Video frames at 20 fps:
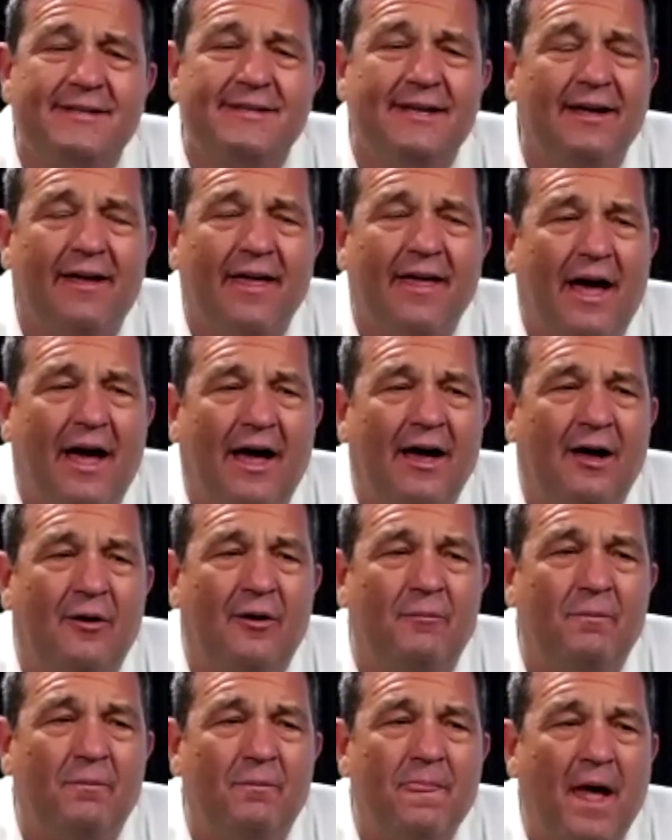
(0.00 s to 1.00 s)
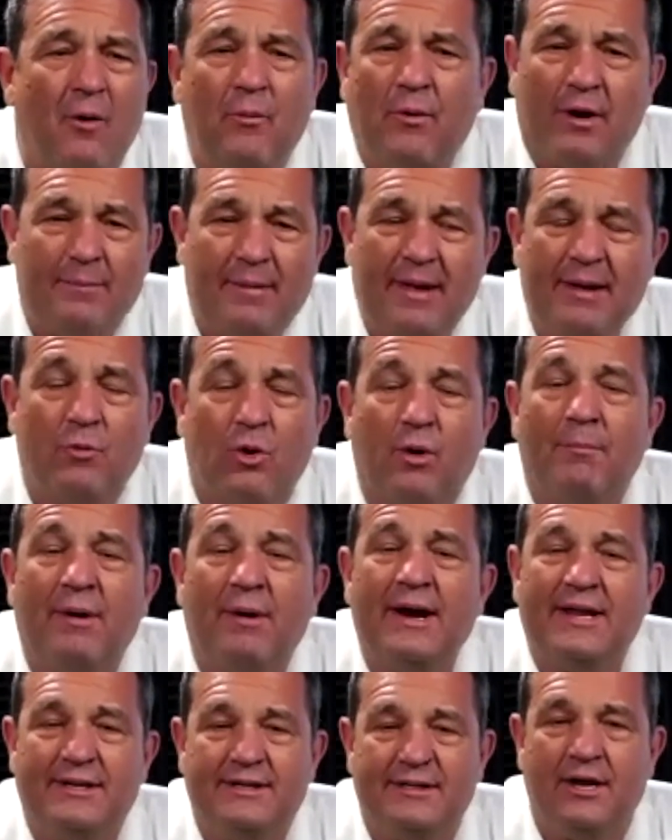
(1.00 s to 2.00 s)
I want to make more
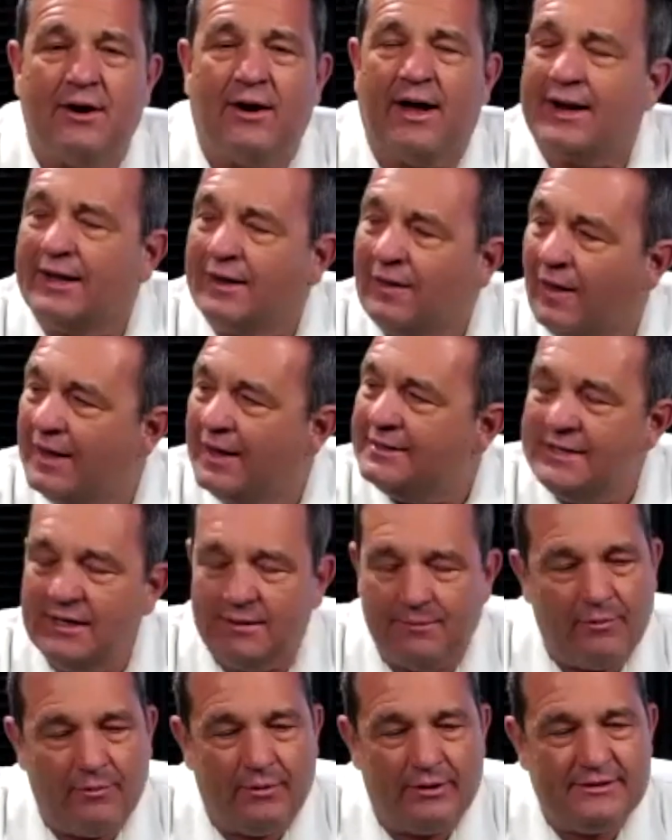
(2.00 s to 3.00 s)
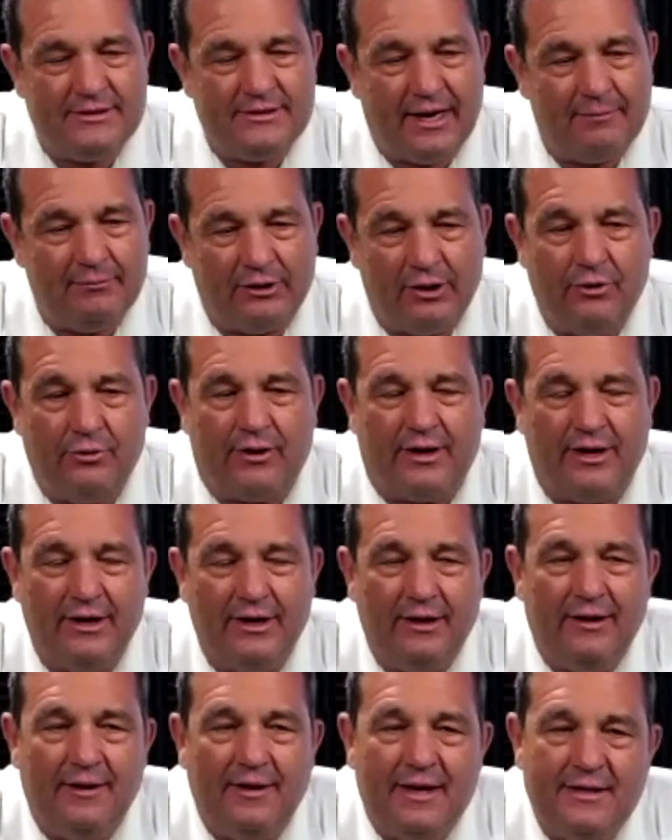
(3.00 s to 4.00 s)
money. I had a client say to me one time, Luke,
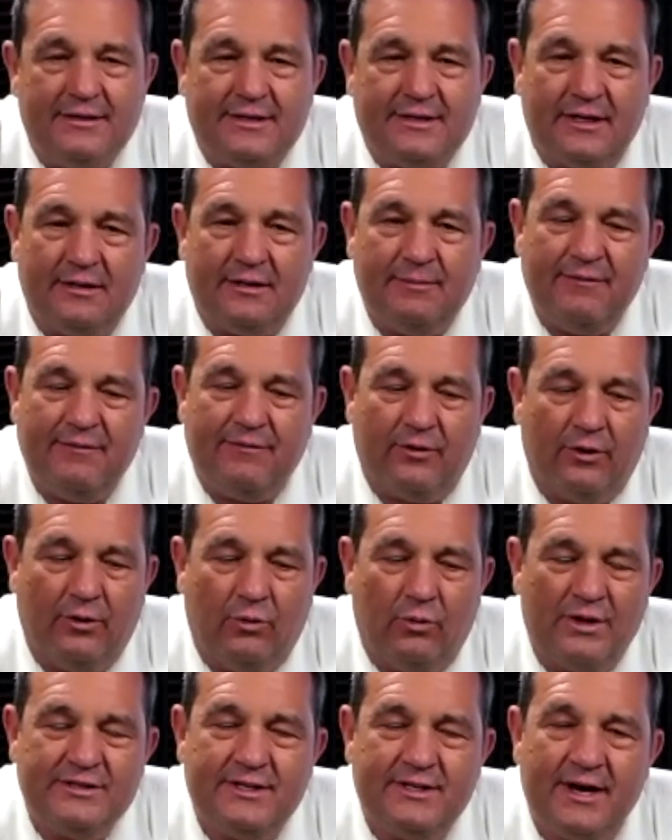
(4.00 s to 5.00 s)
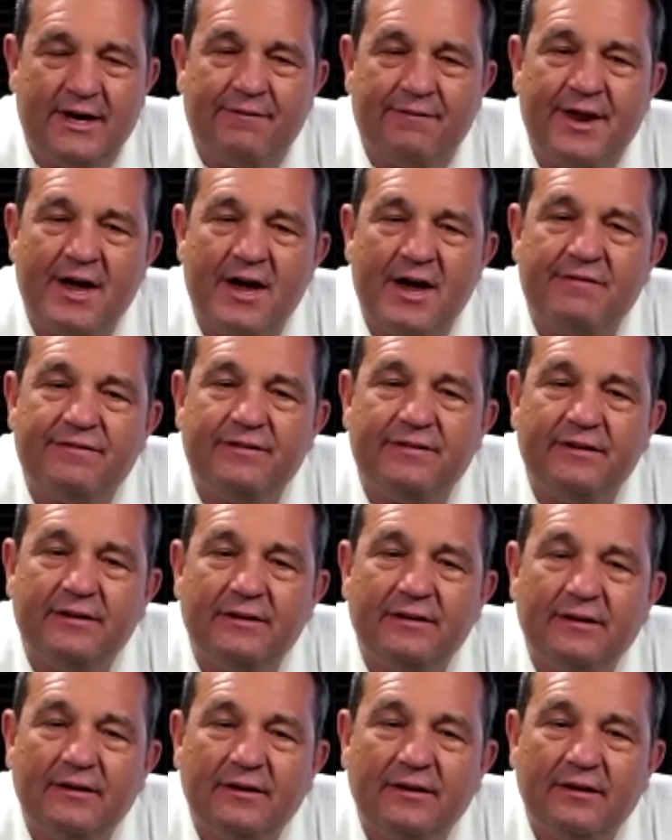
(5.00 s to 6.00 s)
he said to me, Verl, when's enough? Isn't
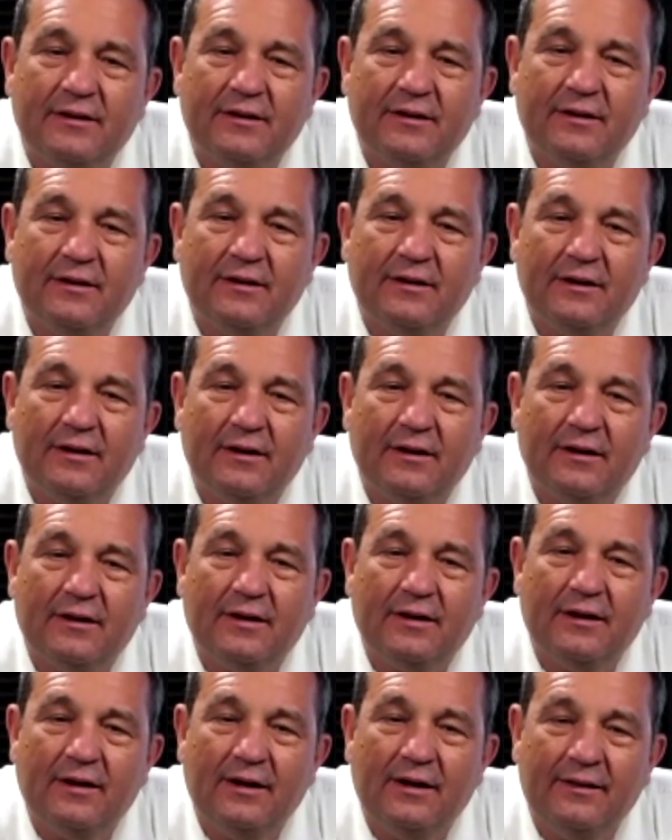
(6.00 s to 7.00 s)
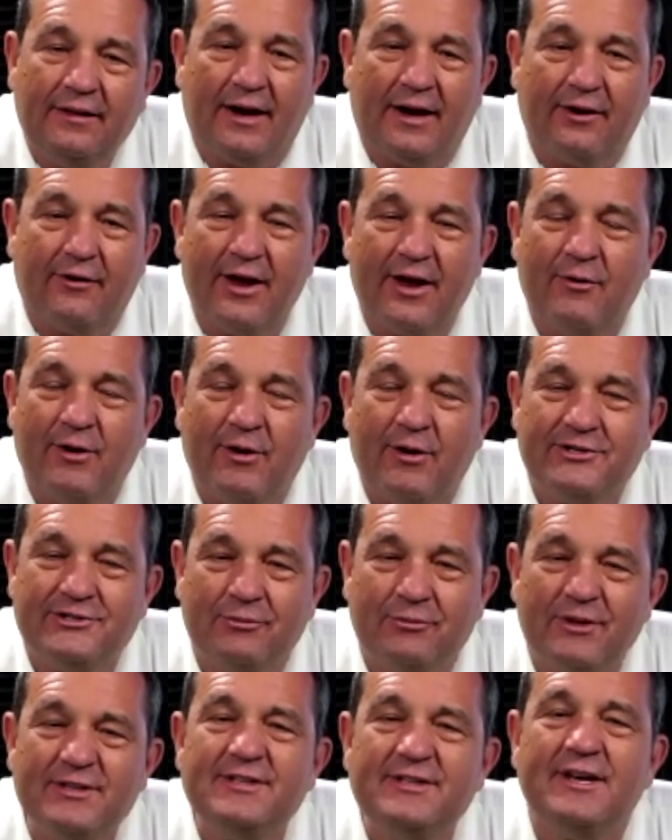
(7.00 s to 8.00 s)
that a great question?
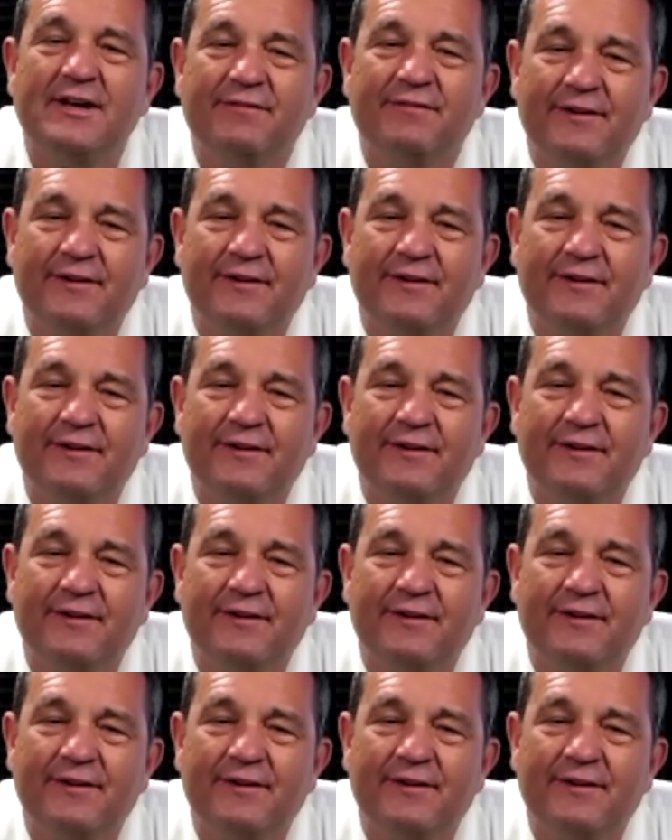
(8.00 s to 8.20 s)
When's enough? And